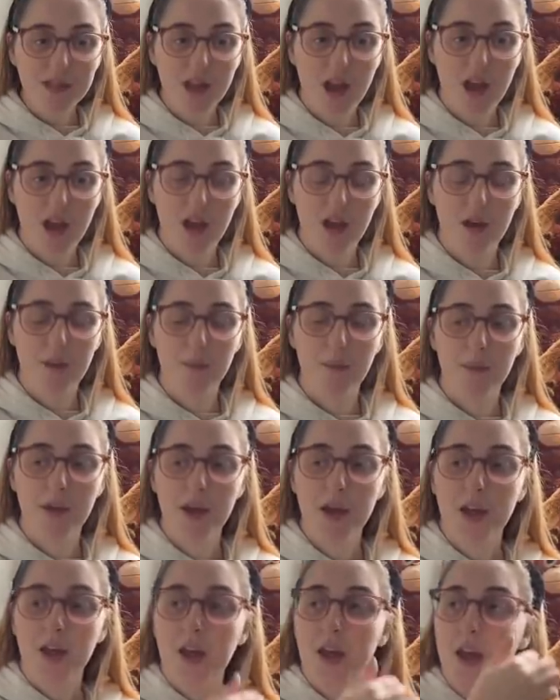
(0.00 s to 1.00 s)

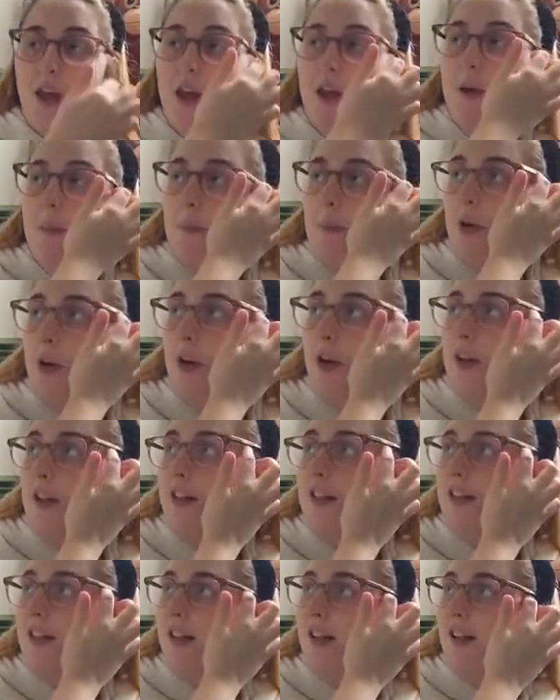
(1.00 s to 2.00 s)
but
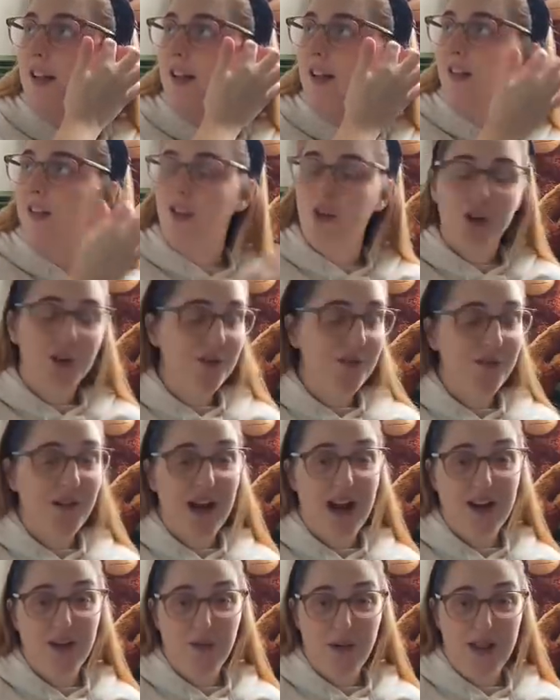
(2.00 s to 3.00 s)
couldn't
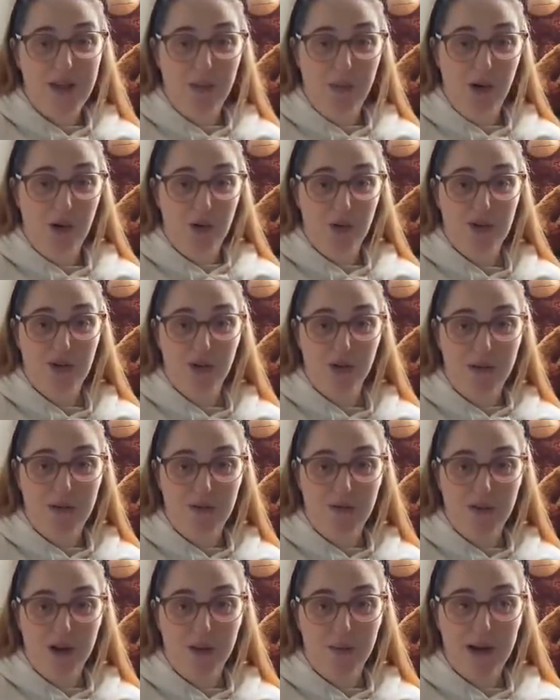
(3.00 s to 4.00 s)
find where the blood was coming
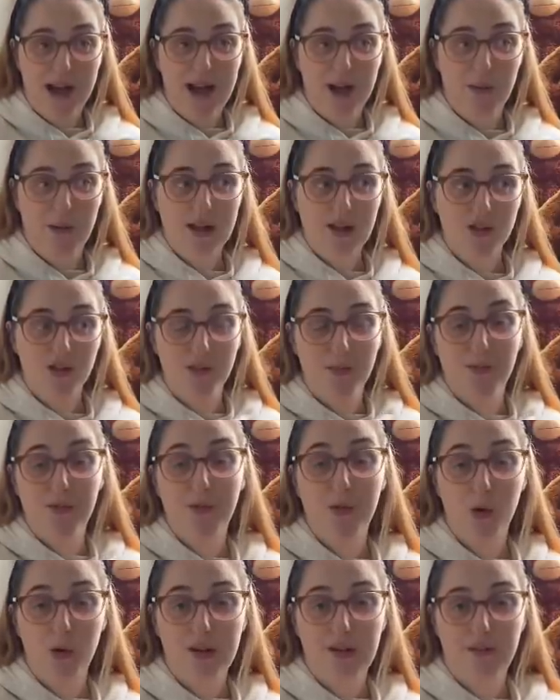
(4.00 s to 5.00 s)
from. Anyway, it took them
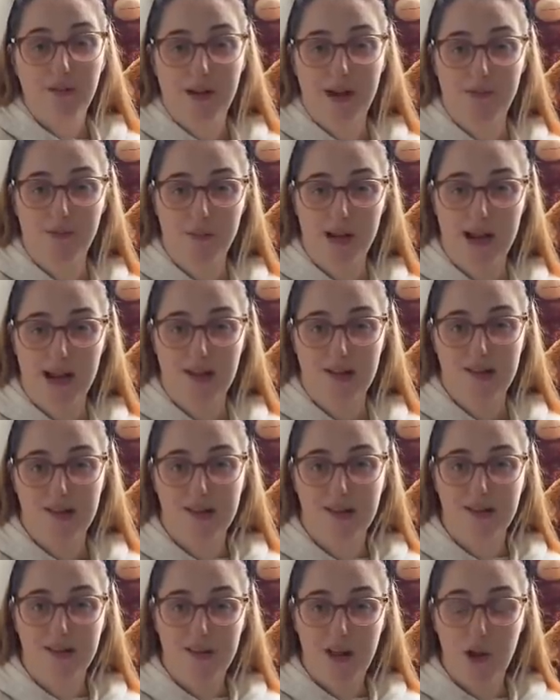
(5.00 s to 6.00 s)
45 minutes to
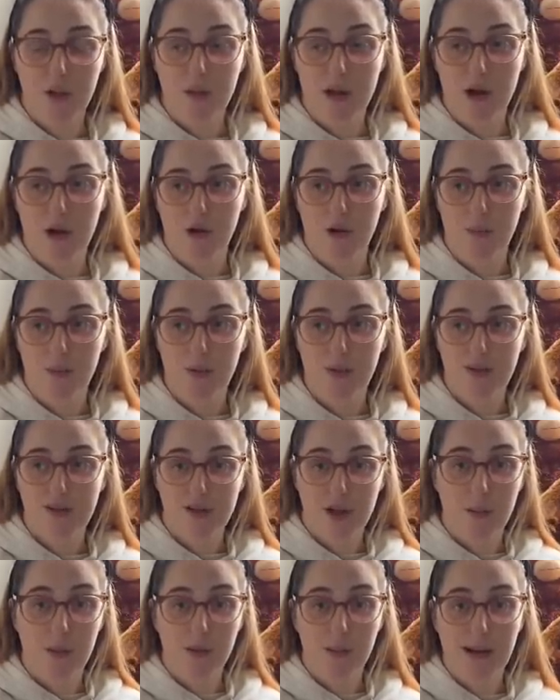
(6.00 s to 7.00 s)
sew me up,
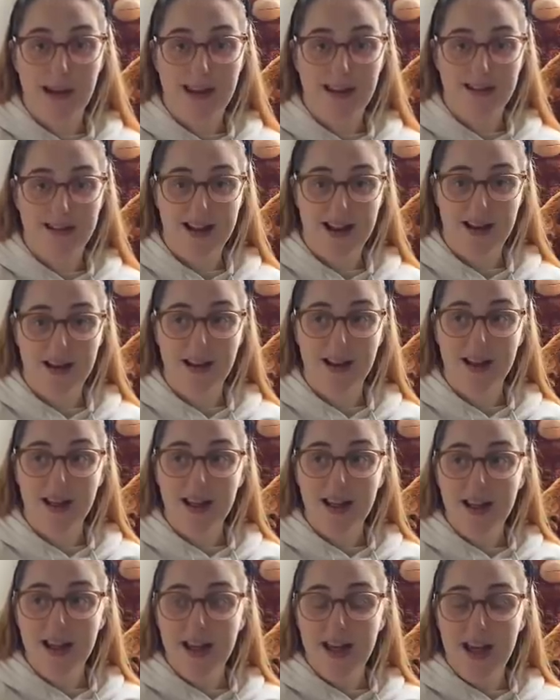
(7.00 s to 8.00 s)
stop the bleeding,
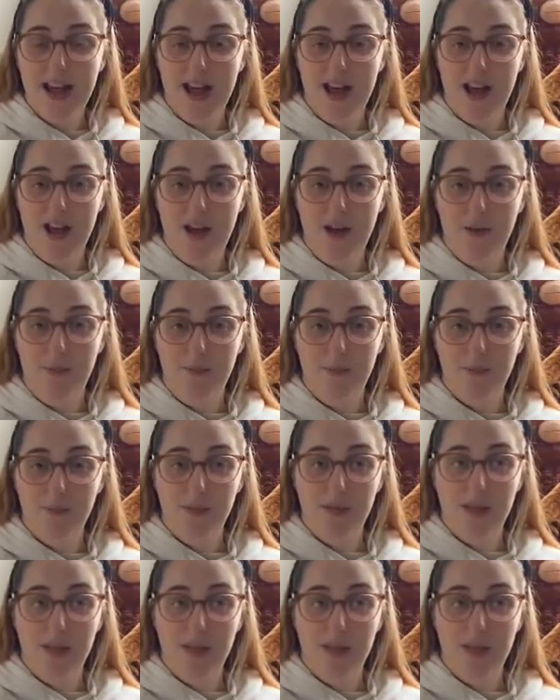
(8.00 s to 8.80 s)
and